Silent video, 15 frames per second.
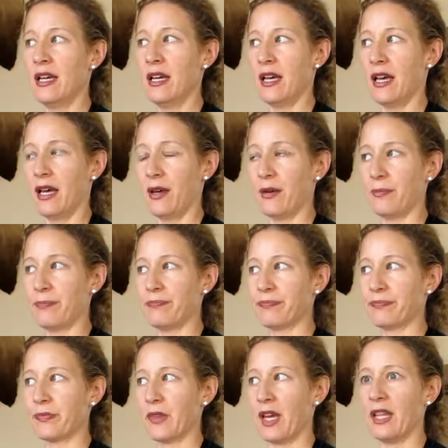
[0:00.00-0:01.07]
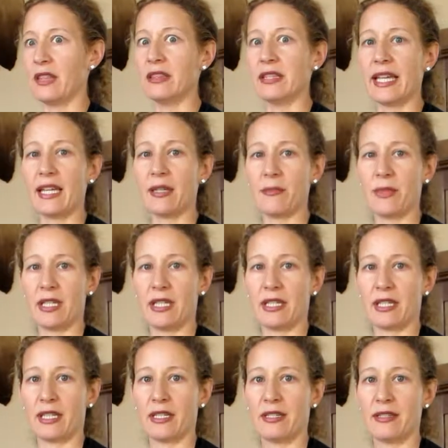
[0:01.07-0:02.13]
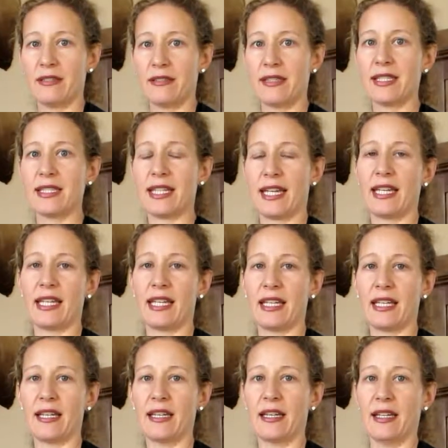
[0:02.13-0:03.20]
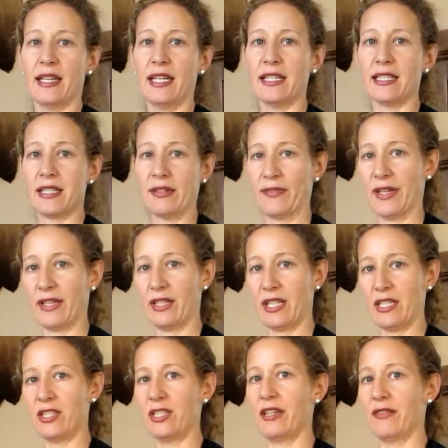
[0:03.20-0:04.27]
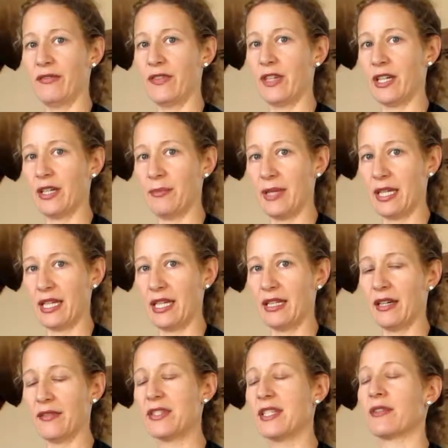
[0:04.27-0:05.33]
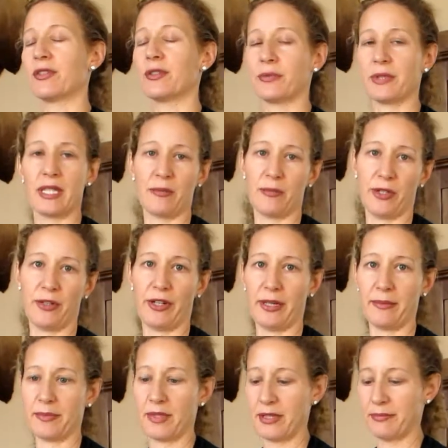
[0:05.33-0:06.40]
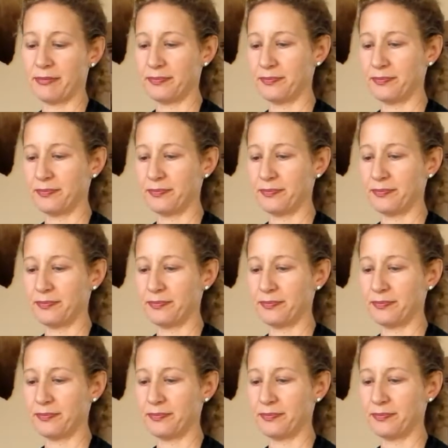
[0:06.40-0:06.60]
a landmark study and is a foundation of several reading programs.